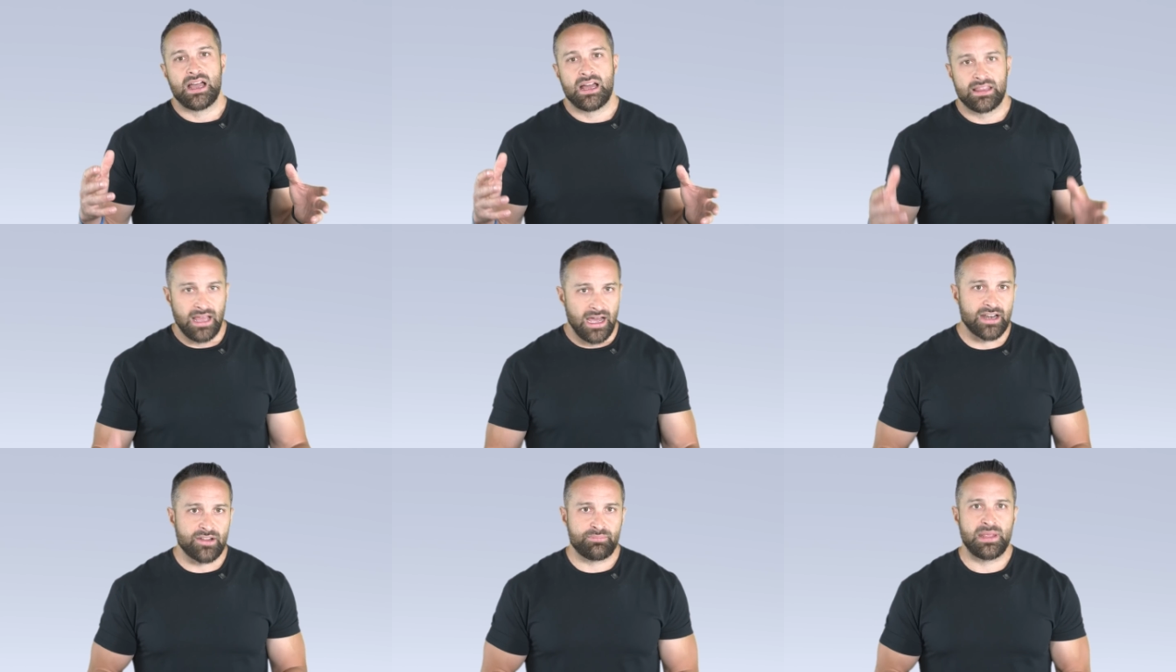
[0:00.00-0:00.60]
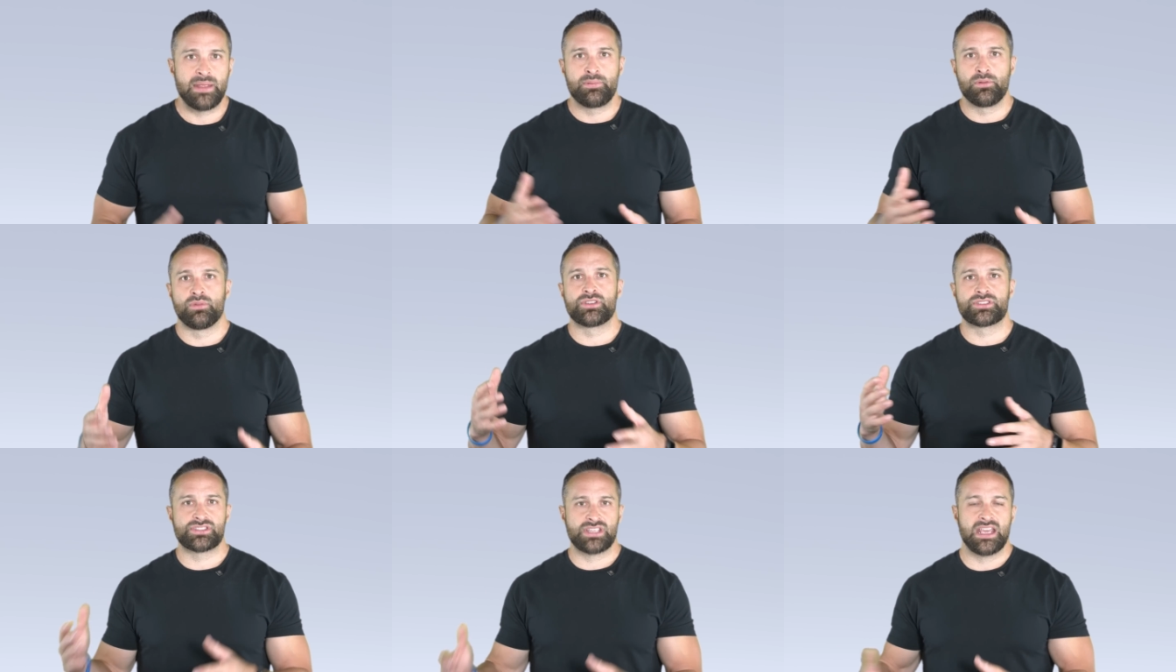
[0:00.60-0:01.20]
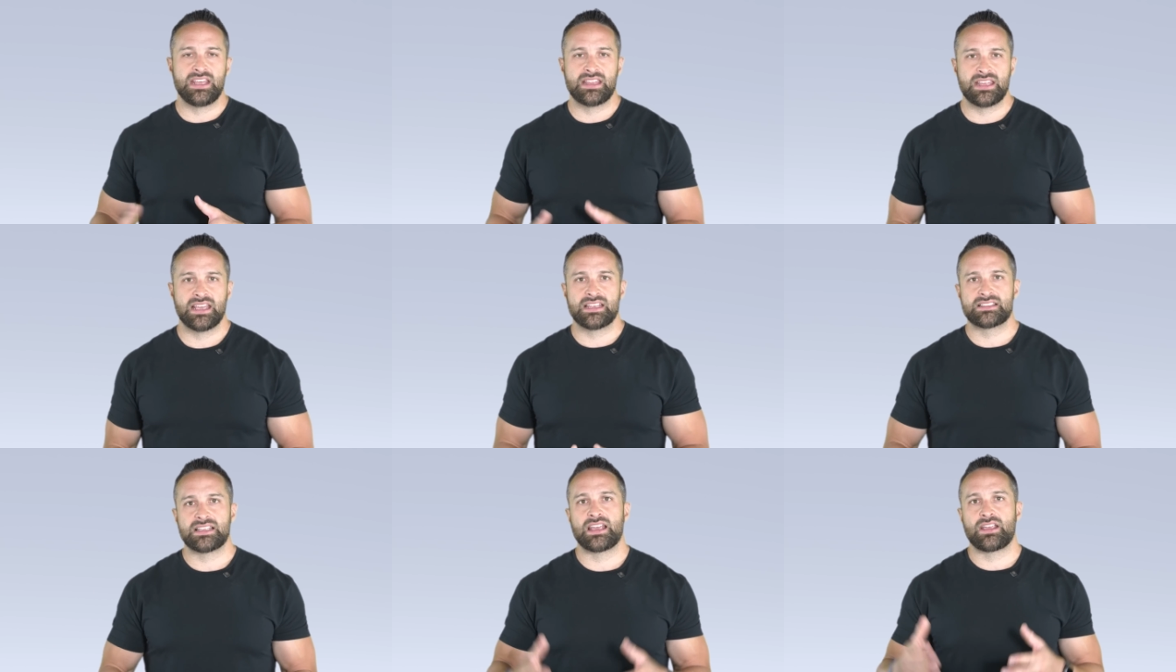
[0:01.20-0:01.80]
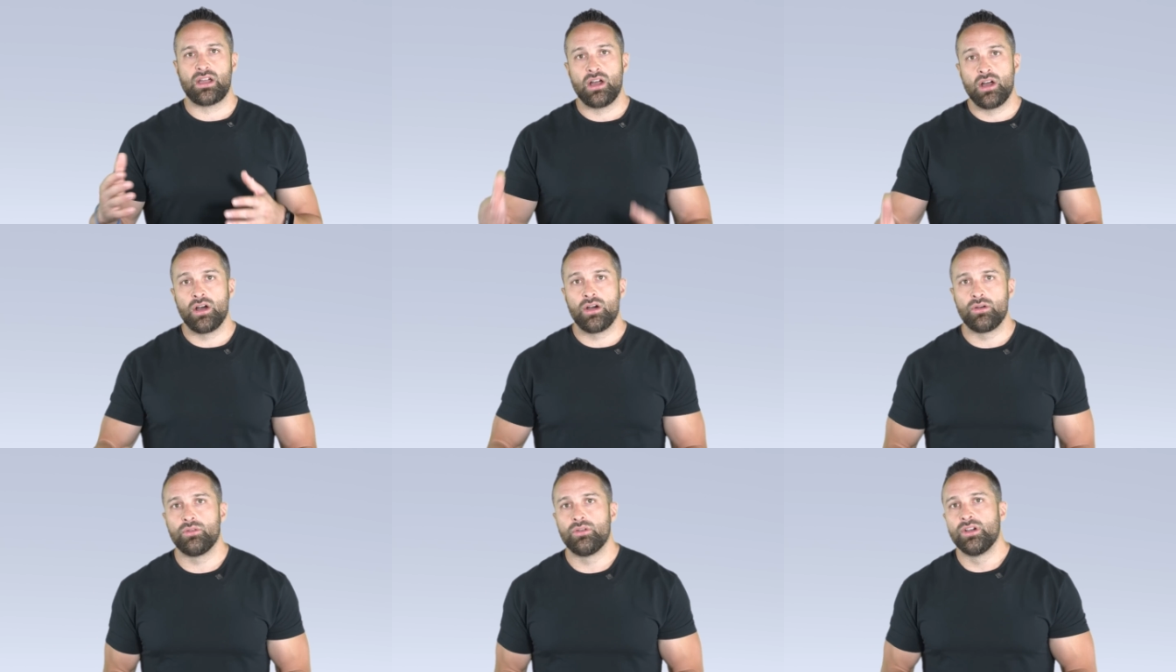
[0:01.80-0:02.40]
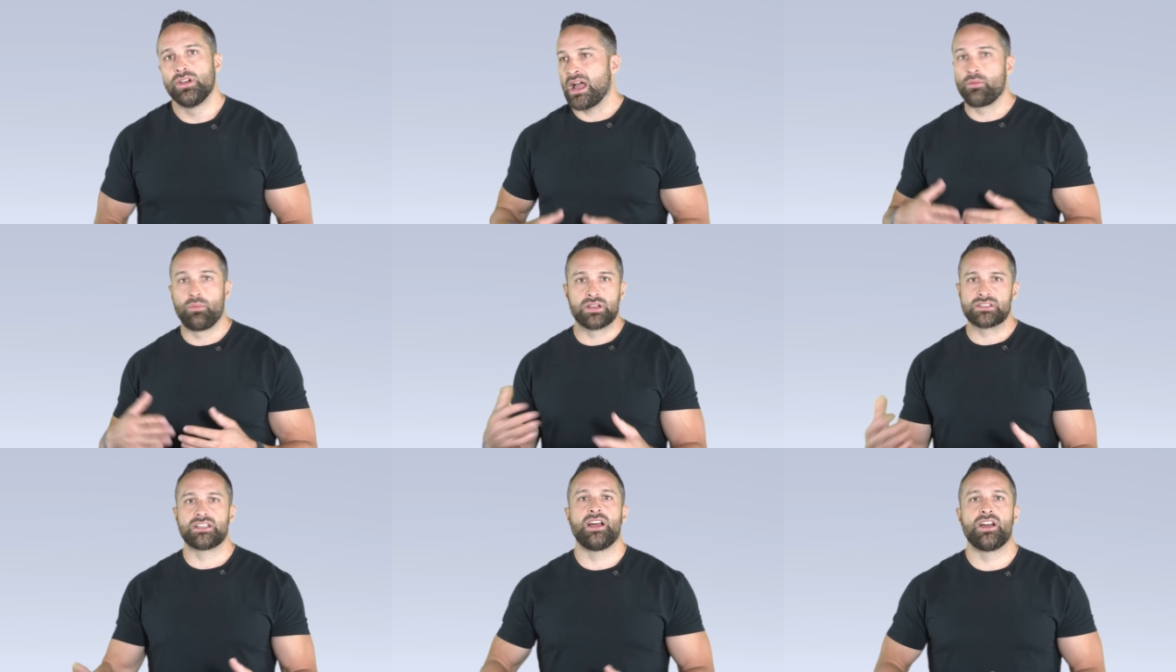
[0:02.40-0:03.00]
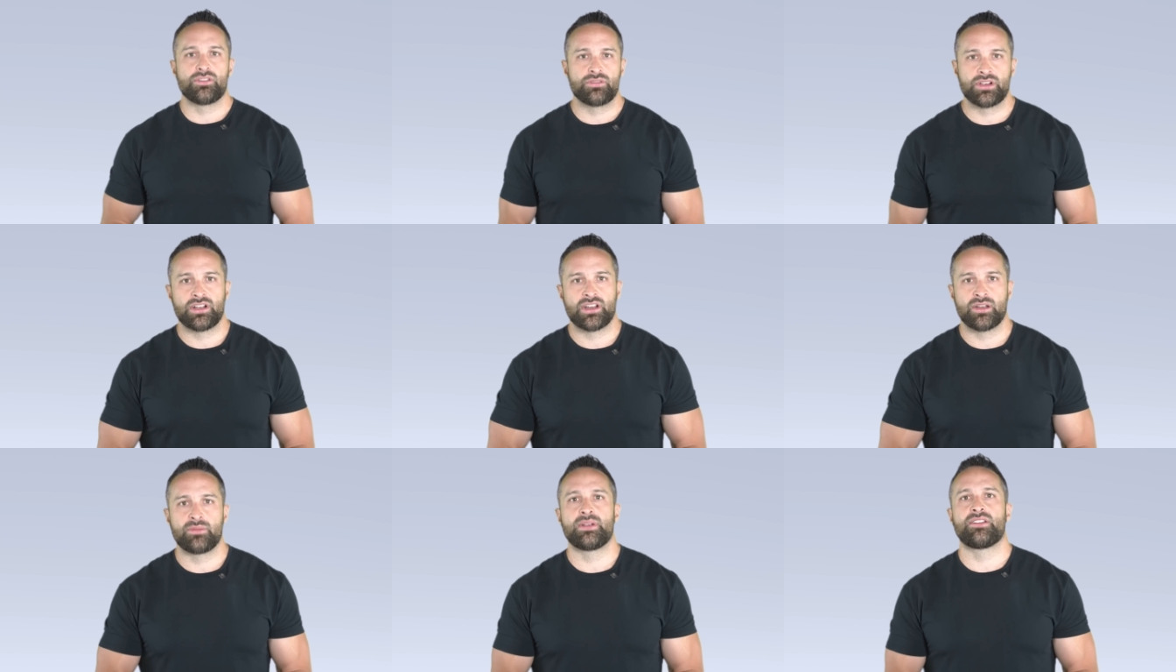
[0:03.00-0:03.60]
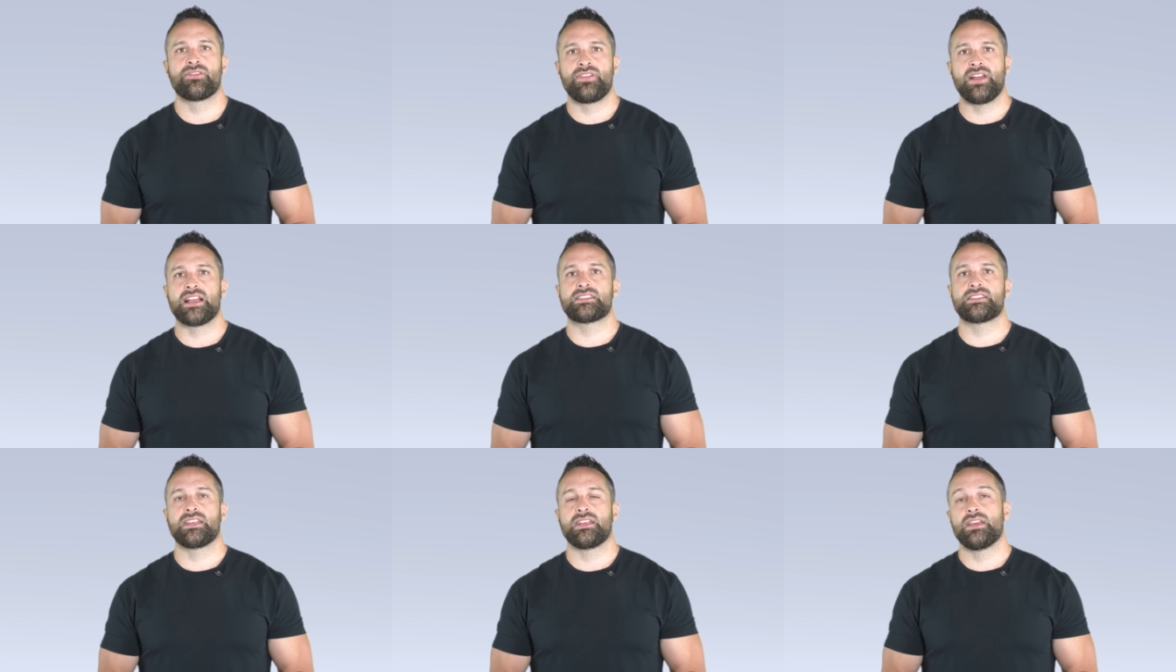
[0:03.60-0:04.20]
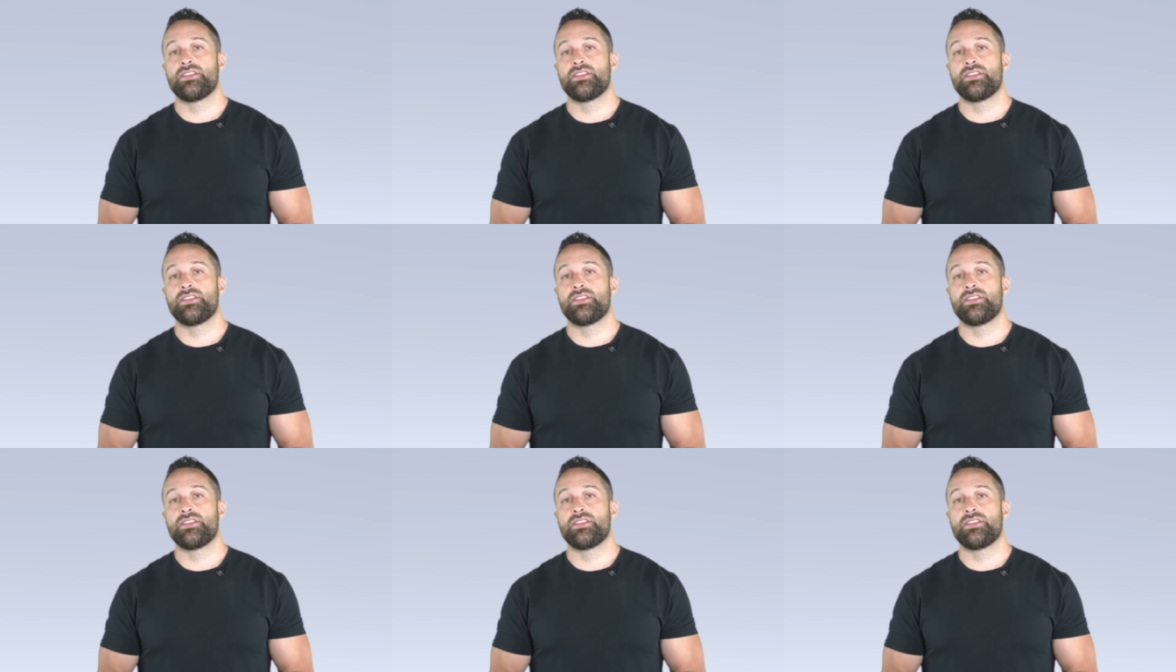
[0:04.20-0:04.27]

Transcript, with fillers: A lot of people will say things like, oh, I wasn't hungry on intermittent fasting.